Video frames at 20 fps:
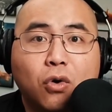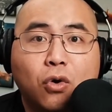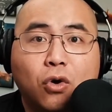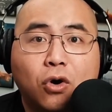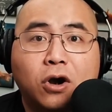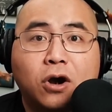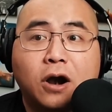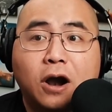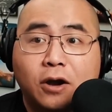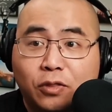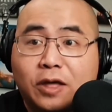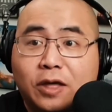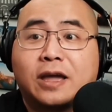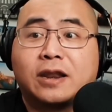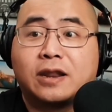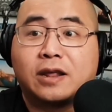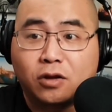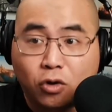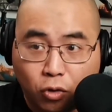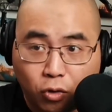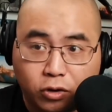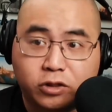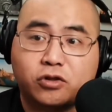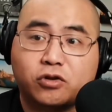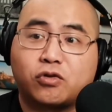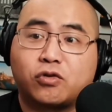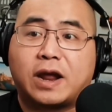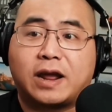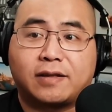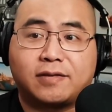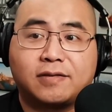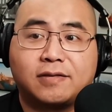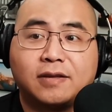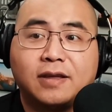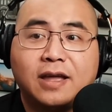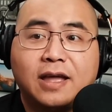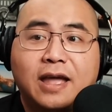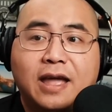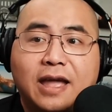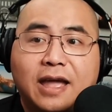or are they going to course correct
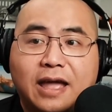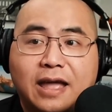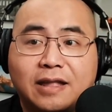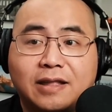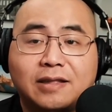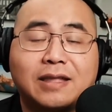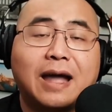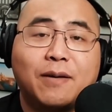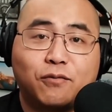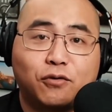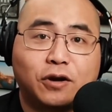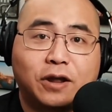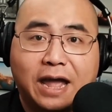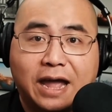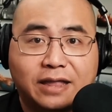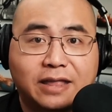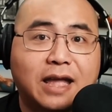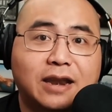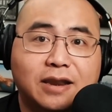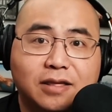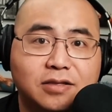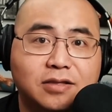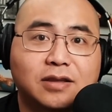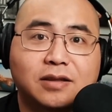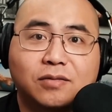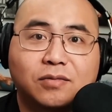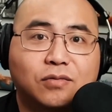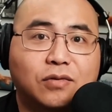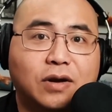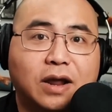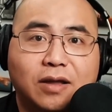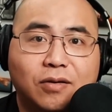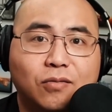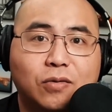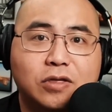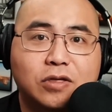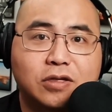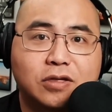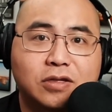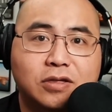in time for Kang Dynasty, right?
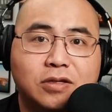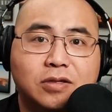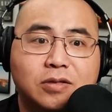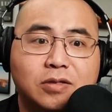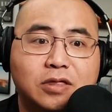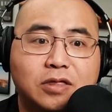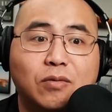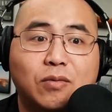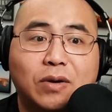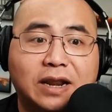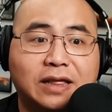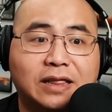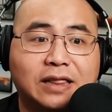Which is theoretically